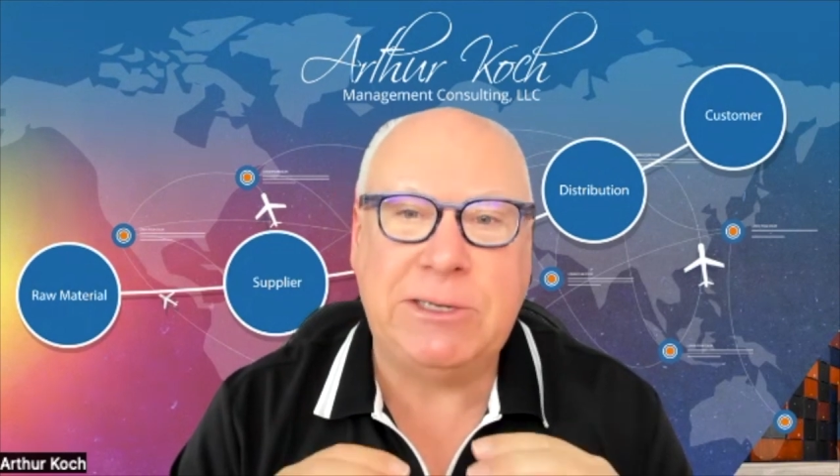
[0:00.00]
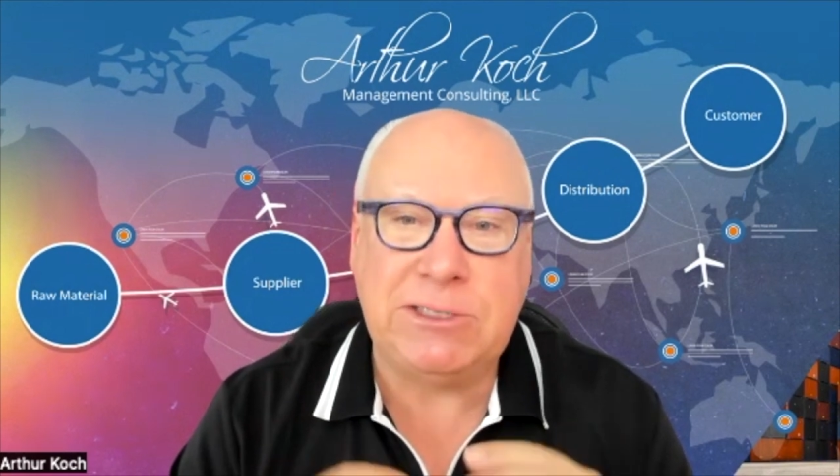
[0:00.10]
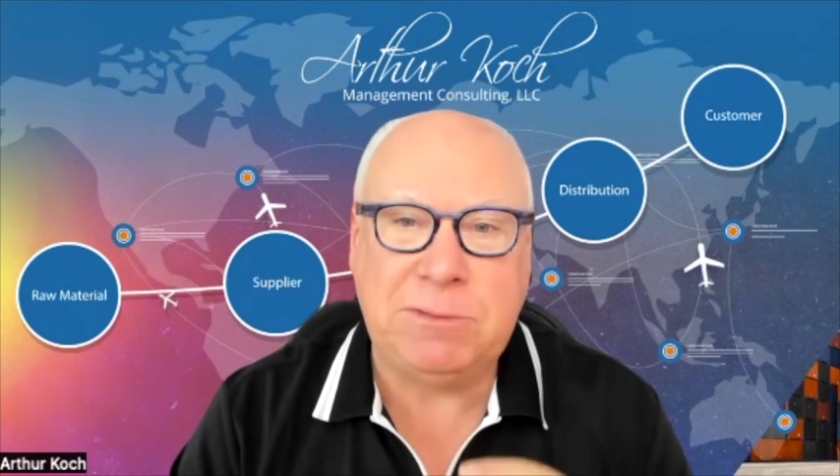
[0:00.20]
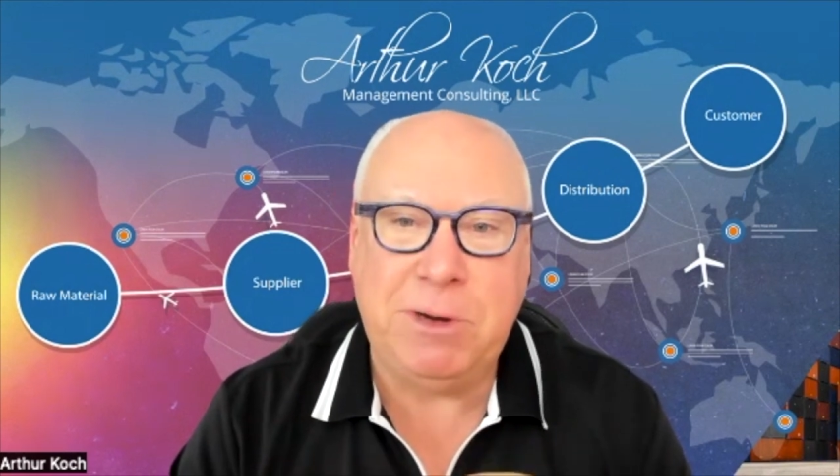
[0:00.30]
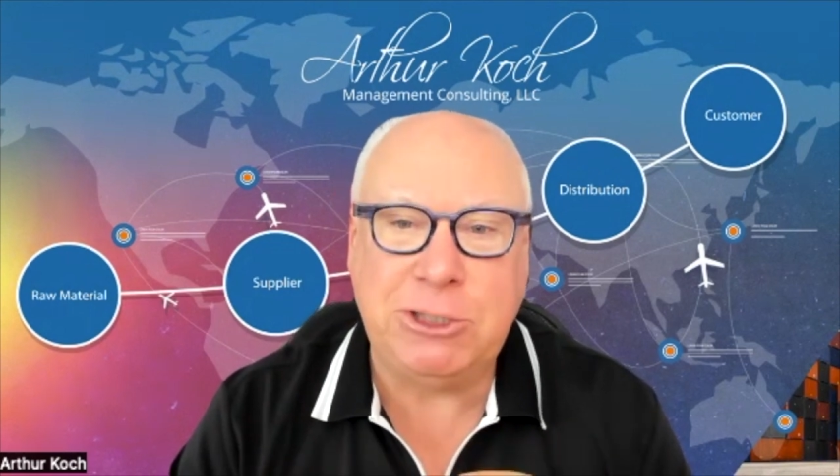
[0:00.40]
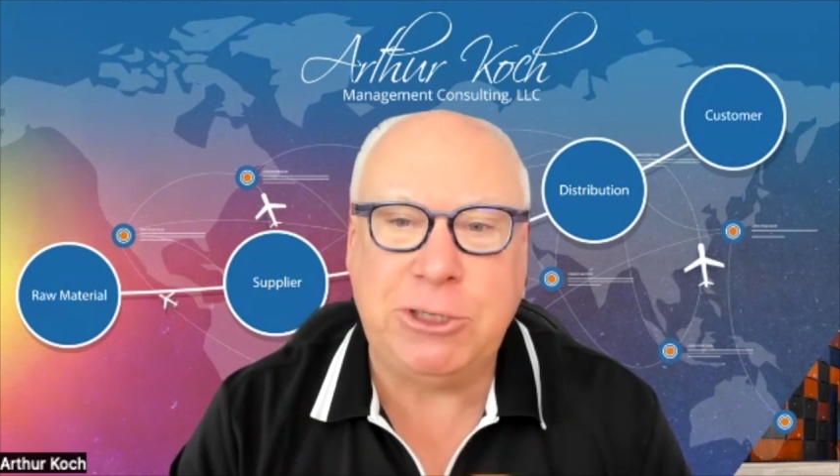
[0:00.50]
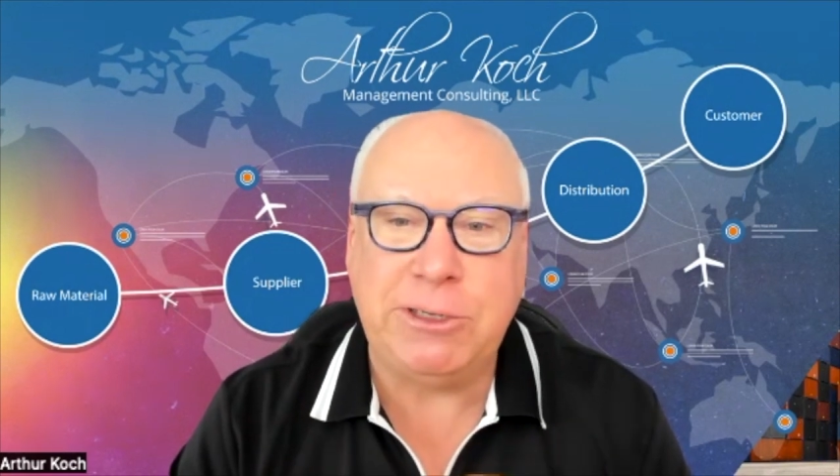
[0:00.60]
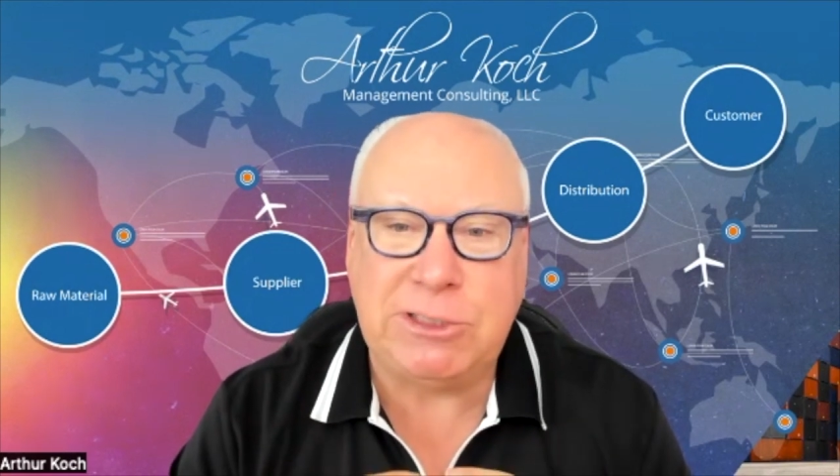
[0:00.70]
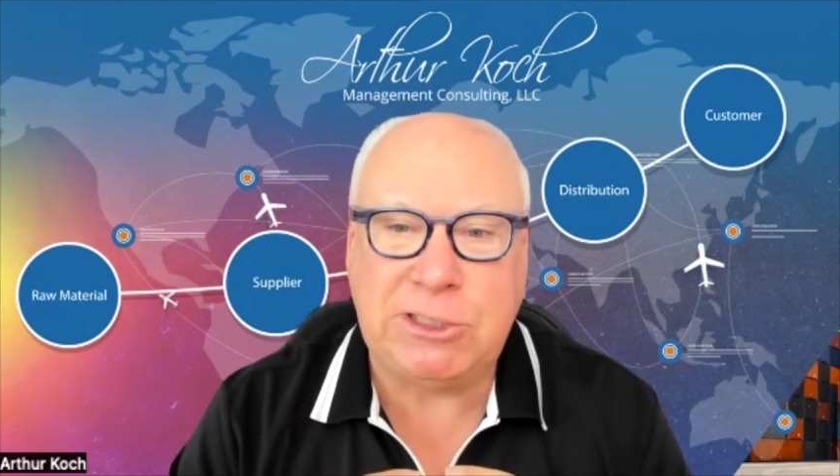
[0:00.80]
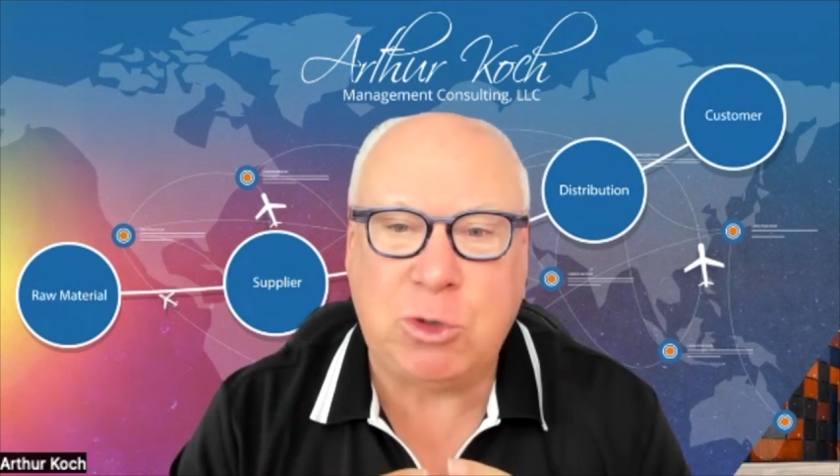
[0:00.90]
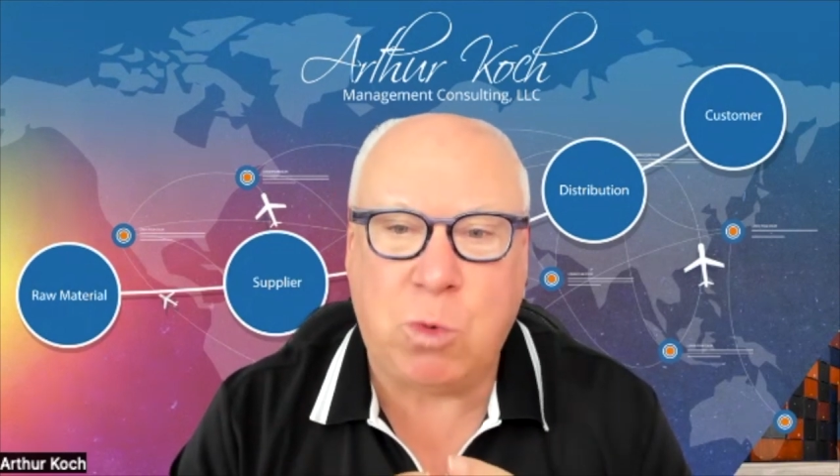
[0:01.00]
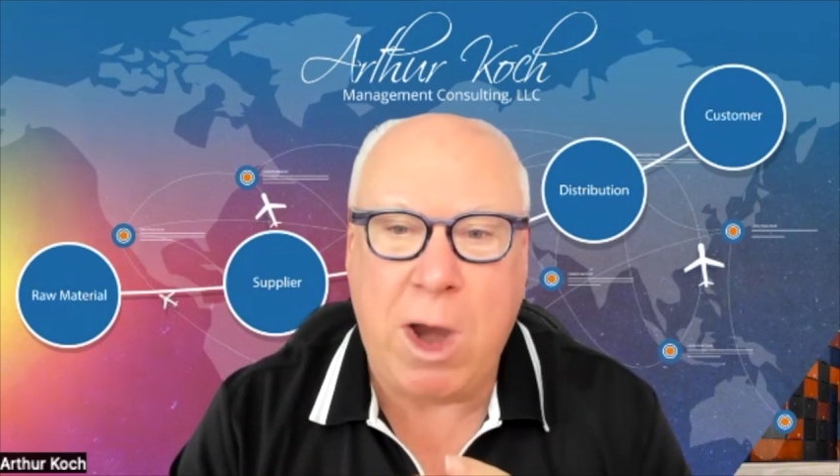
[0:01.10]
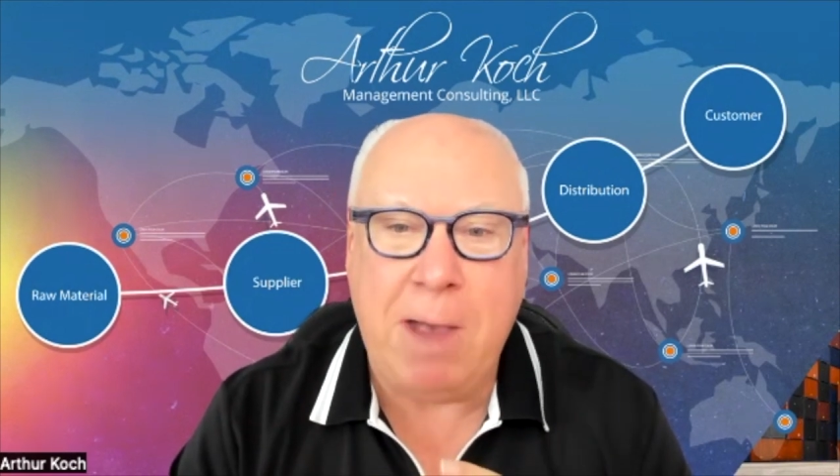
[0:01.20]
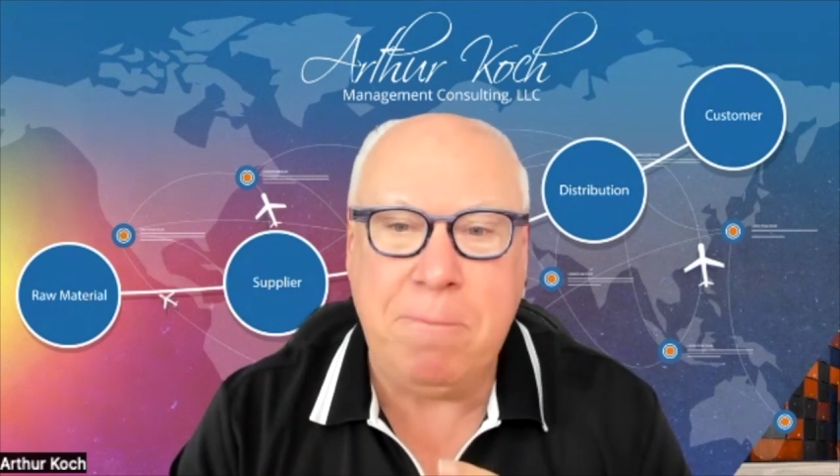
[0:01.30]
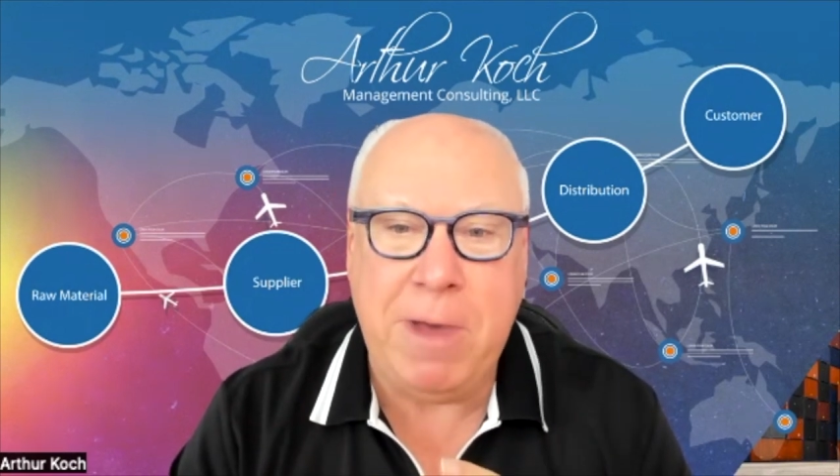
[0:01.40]
especially
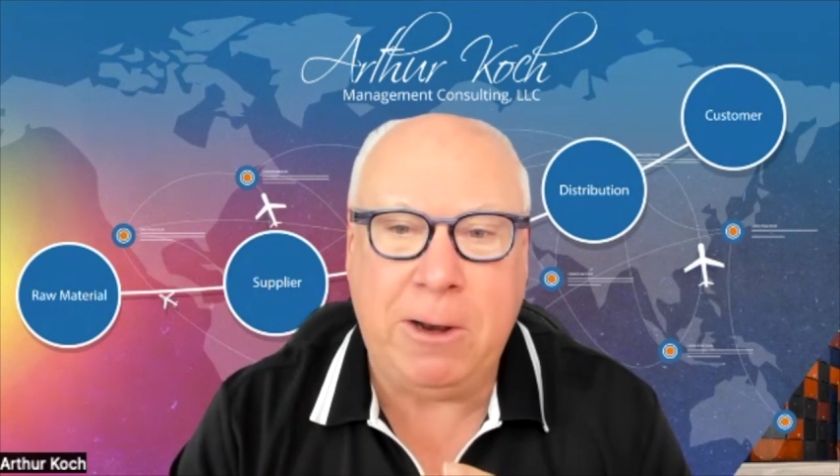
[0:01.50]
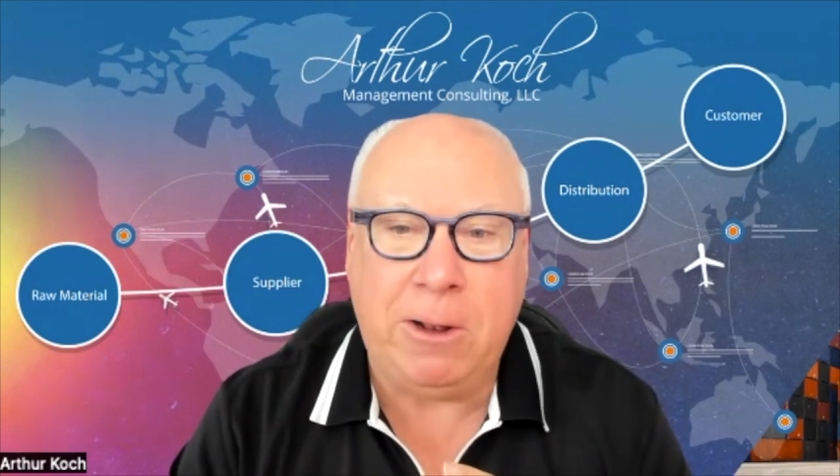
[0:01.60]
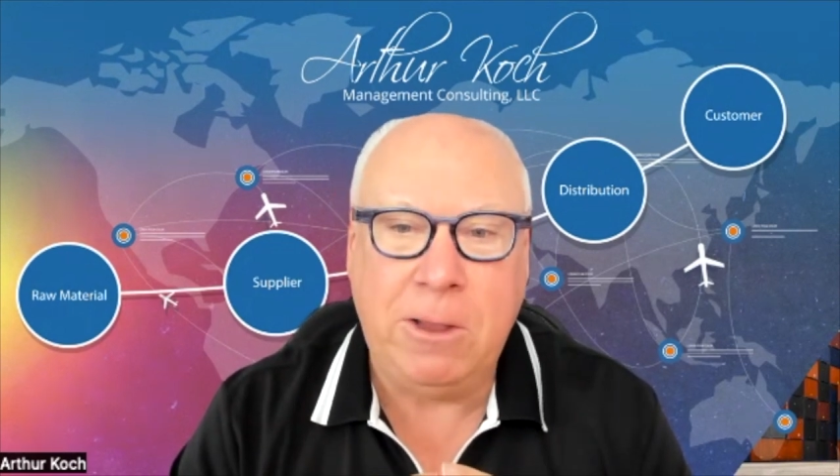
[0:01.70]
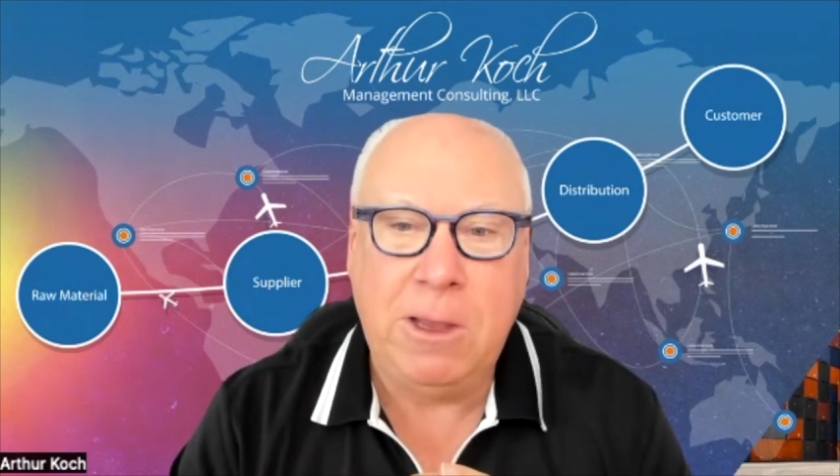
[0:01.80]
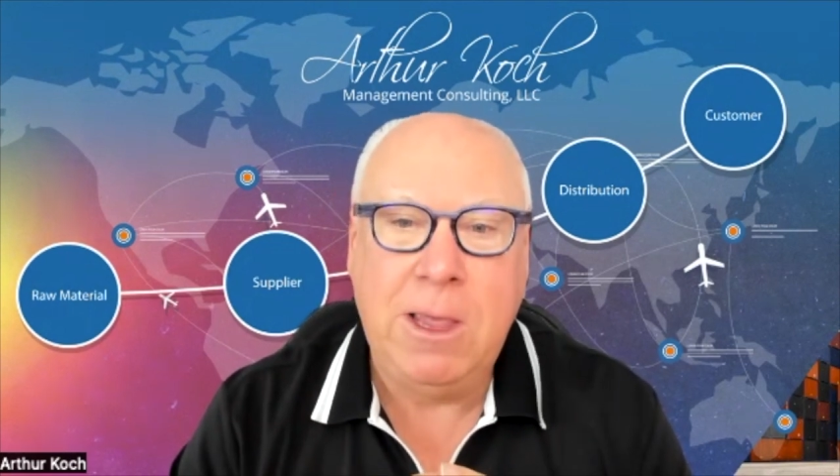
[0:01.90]
scrap metal,